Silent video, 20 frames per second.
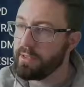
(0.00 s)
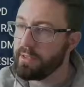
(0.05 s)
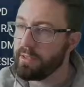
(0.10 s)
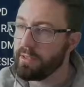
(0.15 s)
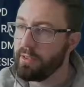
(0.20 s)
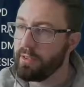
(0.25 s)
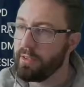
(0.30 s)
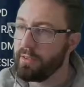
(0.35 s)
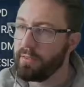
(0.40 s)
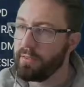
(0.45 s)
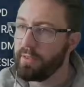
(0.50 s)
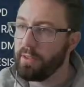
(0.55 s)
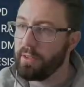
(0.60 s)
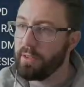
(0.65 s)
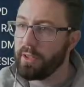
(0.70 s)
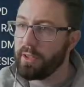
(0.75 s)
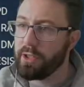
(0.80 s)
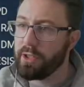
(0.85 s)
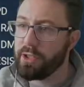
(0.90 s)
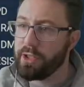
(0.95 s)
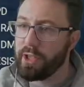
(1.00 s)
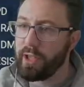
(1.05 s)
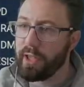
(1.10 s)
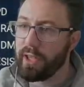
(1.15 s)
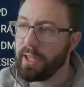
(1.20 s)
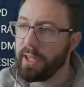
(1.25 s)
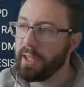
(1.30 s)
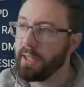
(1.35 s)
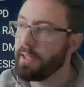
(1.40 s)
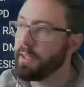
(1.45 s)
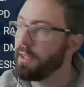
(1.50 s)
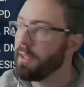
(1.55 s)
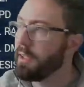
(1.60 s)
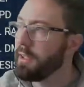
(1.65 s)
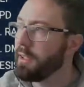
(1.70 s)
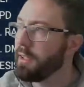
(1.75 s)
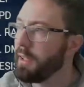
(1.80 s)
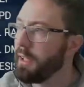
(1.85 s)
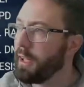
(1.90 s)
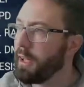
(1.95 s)
lovely looking chick here
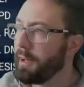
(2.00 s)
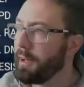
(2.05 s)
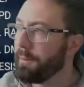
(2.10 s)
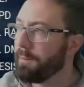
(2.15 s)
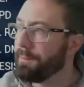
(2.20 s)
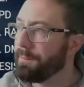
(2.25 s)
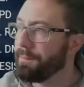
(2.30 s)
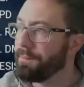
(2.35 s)
to